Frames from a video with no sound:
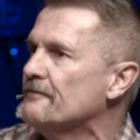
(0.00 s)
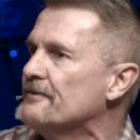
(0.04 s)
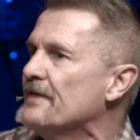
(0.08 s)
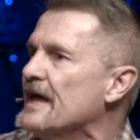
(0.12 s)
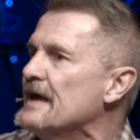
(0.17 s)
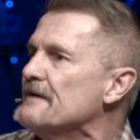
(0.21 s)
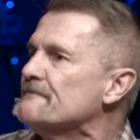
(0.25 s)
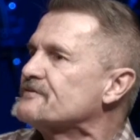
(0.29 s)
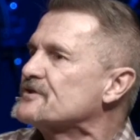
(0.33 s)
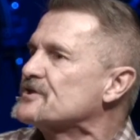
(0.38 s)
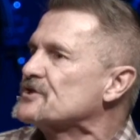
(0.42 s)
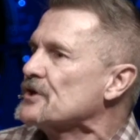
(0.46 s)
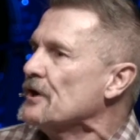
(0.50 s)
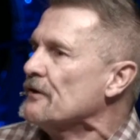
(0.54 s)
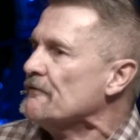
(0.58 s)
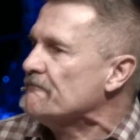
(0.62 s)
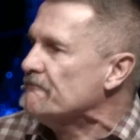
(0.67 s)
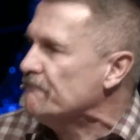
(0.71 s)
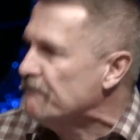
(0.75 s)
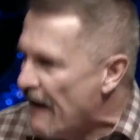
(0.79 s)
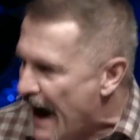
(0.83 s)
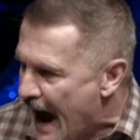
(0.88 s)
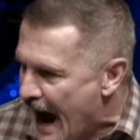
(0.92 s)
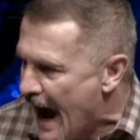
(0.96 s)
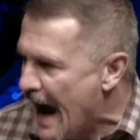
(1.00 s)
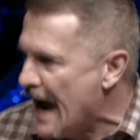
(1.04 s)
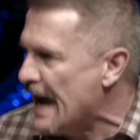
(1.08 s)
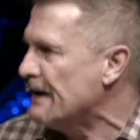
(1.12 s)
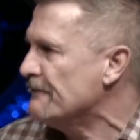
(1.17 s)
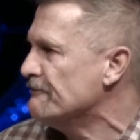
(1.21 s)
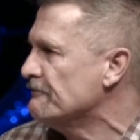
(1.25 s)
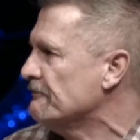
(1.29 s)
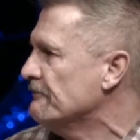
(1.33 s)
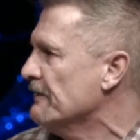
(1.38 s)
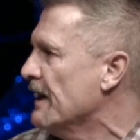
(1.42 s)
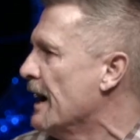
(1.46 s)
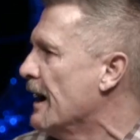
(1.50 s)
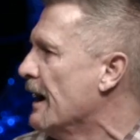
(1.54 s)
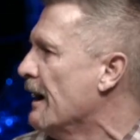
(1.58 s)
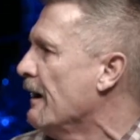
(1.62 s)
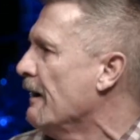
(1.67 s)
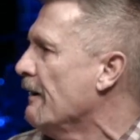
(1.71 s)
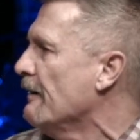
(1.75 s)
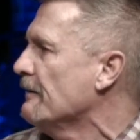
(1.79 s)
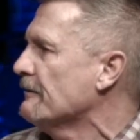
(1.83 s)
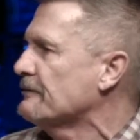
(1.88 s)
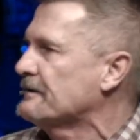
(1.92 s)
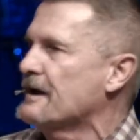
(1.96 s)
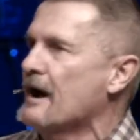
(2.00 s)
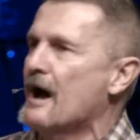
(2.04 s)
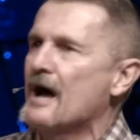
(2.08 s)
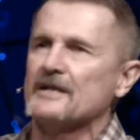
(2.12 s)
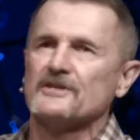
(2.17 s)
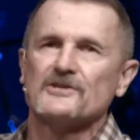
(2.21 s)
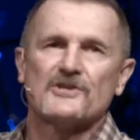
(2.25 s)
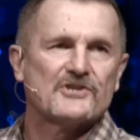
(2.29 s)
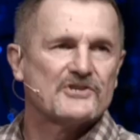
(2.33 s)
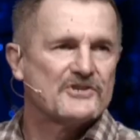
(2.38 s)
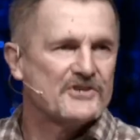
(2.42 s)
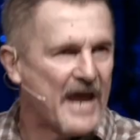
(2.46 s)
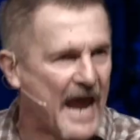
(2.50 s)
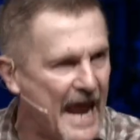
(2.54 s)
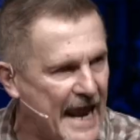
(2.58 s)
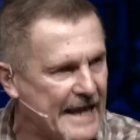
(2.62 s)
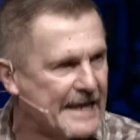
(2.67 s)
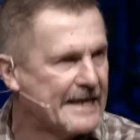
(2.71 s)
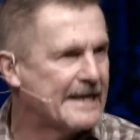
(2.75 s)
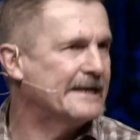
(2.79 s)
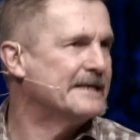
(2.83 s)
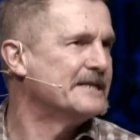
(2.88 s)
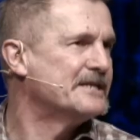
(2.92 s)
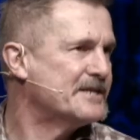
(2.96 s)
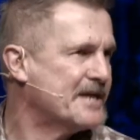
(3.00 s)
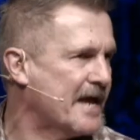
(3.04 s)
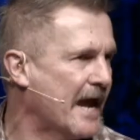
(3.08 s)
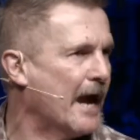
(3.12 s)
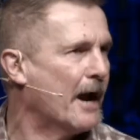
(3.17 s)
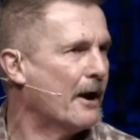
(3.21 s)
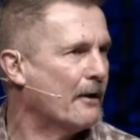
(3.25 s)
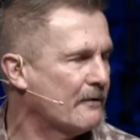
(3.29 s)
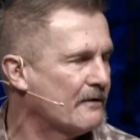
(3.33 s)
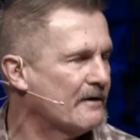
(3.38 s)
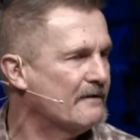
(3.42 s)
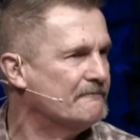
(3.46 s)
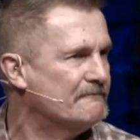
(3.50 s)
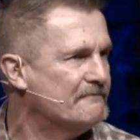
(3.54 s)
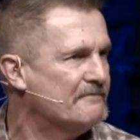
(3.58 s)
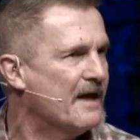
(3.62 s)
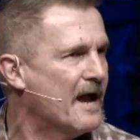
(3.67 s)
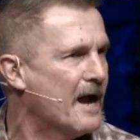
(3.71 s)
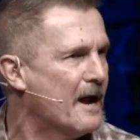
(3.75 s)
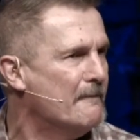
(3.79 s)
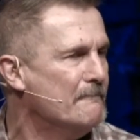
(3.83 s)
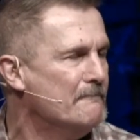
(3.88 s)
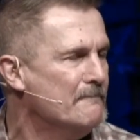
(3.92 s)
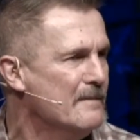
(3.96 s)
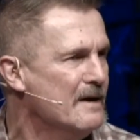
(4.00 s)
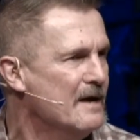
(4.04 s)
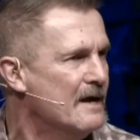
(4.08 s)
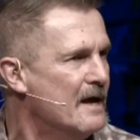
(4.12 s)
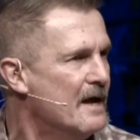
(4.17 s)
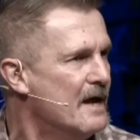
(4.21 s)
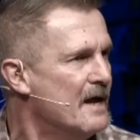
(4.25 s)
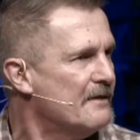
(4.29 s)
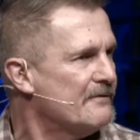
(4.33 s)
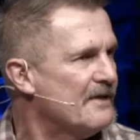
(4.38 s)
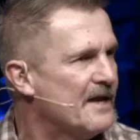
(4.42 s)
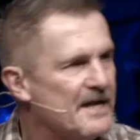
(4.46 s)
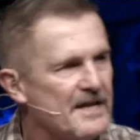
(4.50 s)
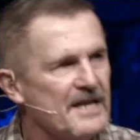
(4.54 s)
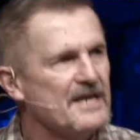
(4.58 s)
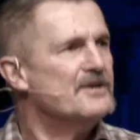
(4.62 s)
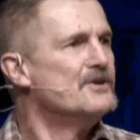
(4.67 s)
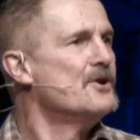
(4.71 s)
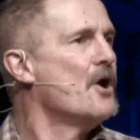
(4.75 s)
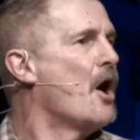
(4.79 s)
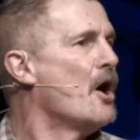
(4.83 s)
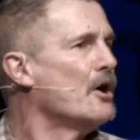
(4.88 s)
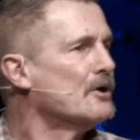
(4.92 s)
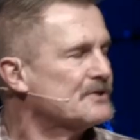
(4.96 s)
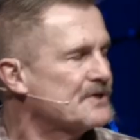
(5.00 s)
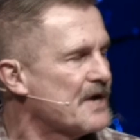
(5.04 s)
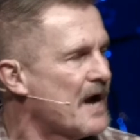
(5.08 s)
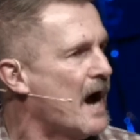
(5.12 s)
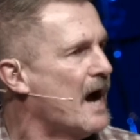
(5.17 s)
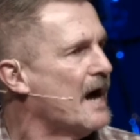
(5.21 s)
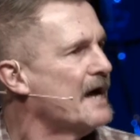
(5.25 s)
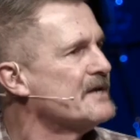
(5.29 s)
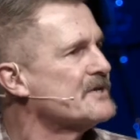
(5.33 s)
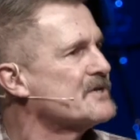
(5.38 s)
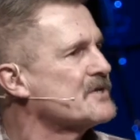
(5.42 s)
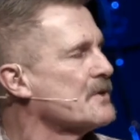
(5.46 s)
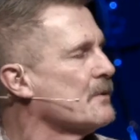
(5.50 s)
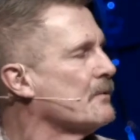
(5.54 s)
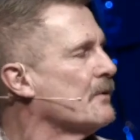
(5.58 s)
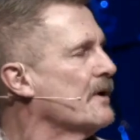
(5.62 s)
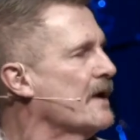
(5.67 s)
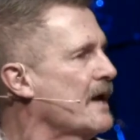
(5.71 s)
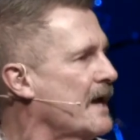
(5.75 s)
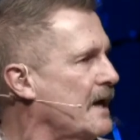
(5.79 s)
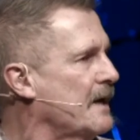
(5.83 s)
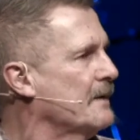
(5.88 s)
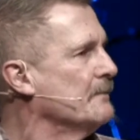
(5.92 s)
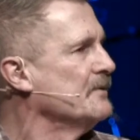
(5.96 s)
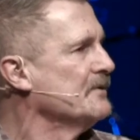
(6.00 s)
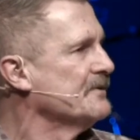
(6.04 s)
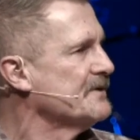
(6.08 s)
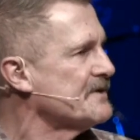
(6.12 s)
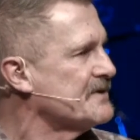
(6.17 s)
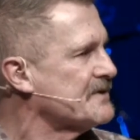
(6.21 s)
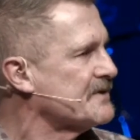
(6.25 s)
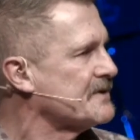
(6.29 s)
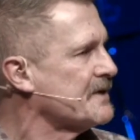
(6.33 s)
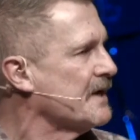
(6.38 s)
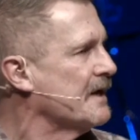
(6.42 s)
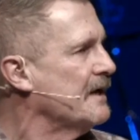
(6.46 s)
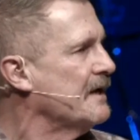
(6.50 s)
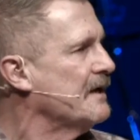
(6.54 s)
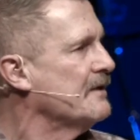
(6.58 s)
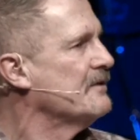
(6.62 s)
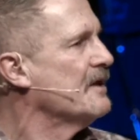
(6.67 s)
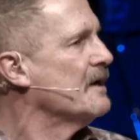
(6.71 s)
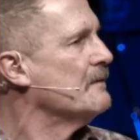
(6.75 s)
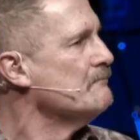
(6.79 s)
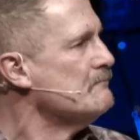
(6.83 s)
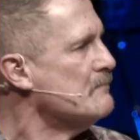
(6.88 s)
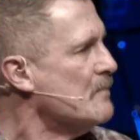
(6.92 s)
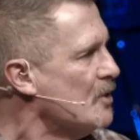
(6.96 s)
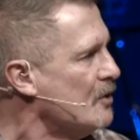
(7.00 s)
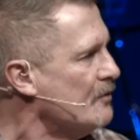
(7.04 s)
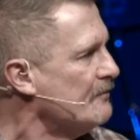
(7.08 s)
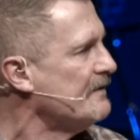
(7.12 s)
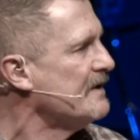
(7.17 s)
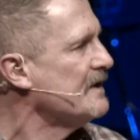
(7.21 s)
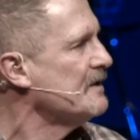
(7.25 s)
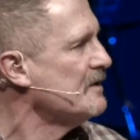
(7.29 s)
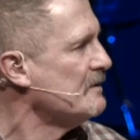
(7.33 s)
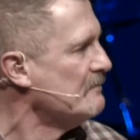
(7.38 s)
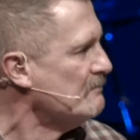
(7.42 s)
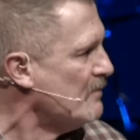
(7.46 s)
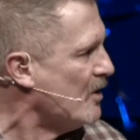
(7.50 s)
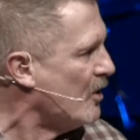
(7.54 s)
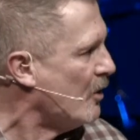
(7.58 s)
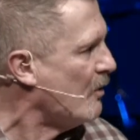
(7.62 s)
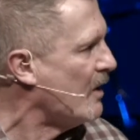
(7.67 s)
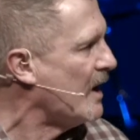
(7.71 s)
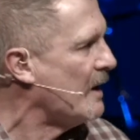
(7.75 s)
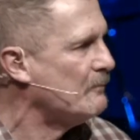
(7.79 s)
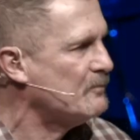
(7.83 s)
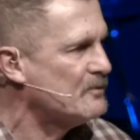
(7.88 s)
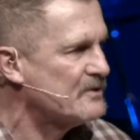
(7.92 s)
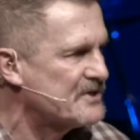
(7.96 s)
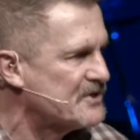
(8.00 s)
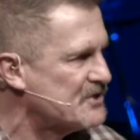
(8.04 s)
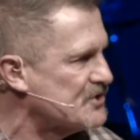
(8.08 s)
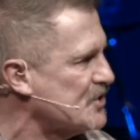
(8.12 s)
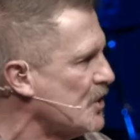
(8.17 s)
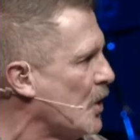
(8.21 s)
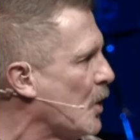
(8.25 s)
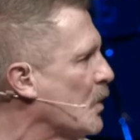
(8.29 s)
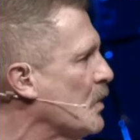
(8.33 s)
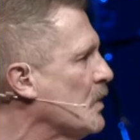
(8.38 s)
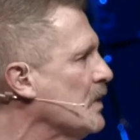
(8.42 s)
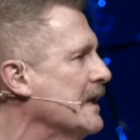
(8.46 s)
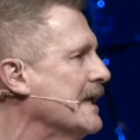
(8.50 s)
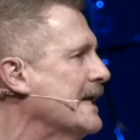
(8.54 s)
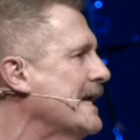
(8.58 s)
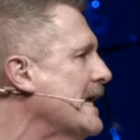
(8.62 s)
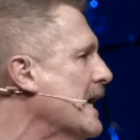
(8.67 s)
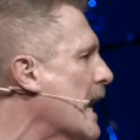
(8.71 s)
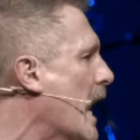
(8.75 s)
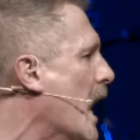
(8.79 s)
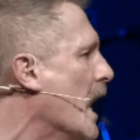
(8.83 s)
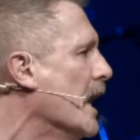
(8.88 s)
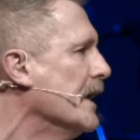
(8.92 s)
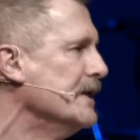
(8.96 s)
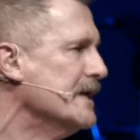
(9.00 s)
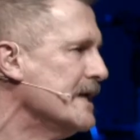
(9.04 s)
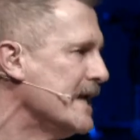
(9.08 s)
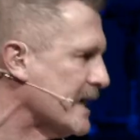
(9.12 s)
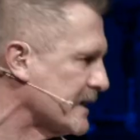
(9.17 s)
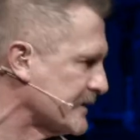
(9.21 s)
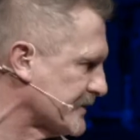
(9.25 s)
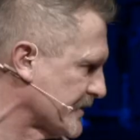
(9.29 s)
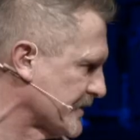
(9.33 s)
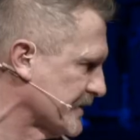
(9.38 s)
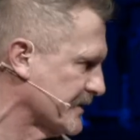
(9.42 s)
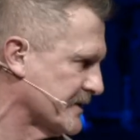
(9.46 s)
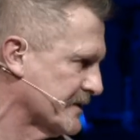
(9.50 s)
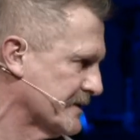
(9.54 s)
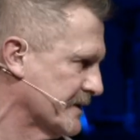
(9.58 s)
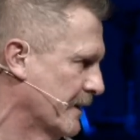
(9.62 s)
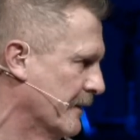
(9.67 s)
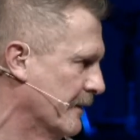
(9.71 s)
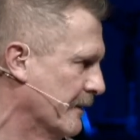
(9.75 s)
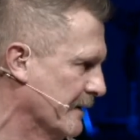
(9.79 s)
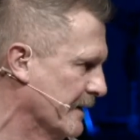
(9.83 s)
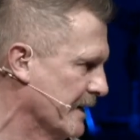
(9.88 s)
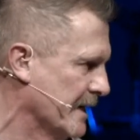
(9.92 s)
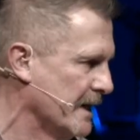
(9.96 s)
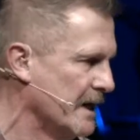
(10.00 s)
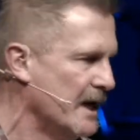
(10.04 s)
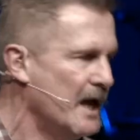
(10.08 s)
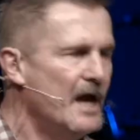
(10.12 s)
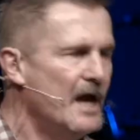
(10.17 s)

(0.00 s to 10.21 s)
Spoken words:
They've survived there. God's taken care of them. They didn't all die, so we're able to see that moving to Moab was totally unnecessary.